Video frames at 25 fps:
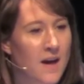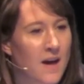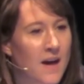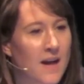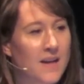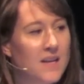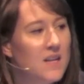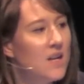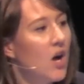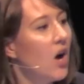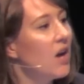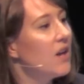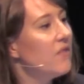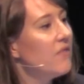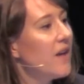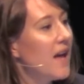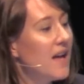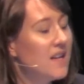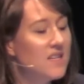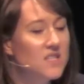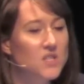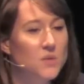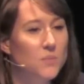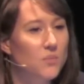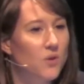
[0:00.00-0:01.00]
Any kind of
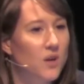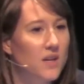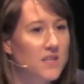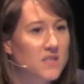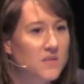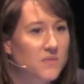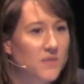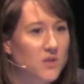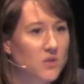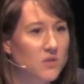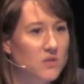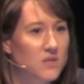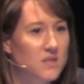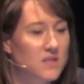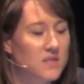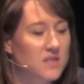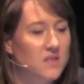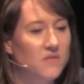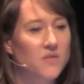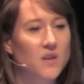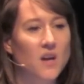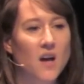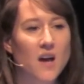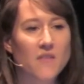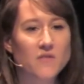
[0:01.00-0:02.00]
enterprise filters.
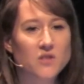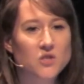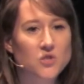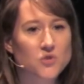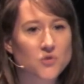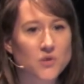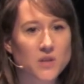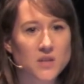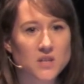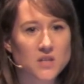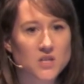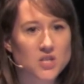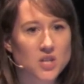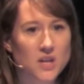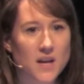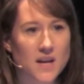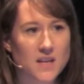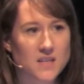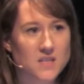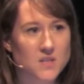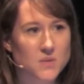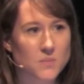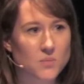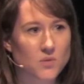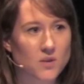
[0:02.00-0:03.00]
Have you ever triggered your
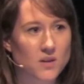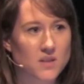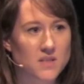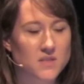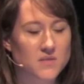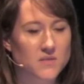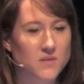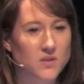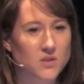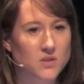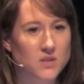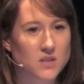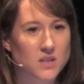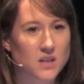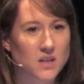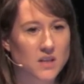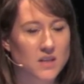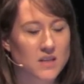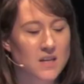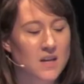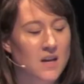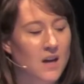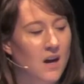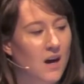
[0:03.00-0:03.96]
enterprise filter?